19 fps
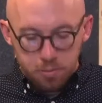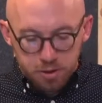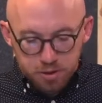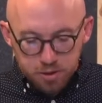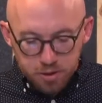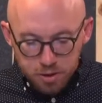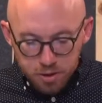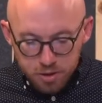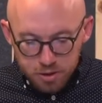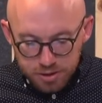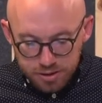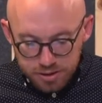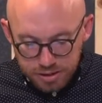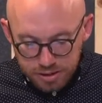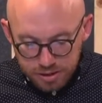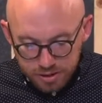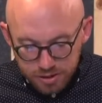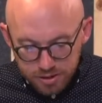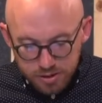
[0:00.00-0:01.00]
And so you just see
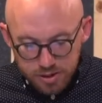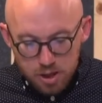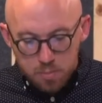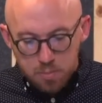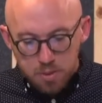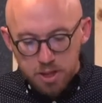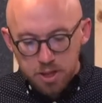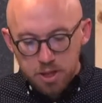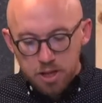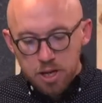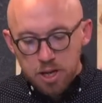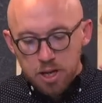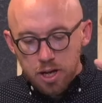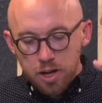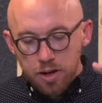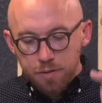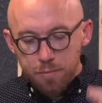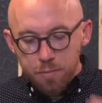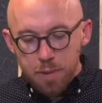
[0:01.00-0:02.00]
the summit
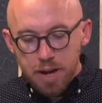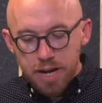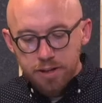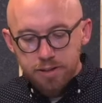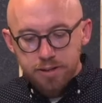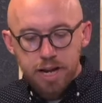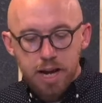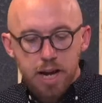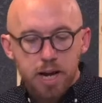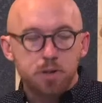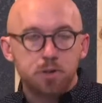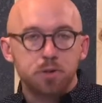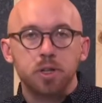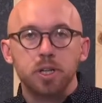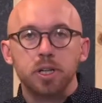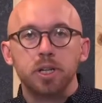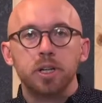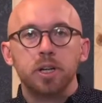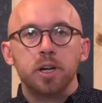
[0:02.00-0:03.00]
of man's
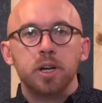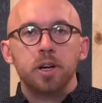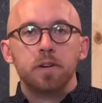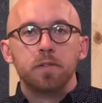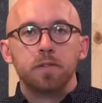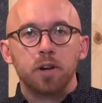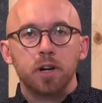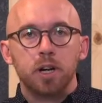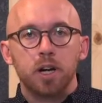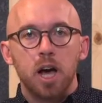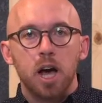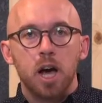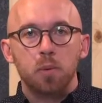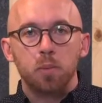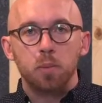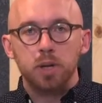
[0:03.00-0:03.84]
hatred for God.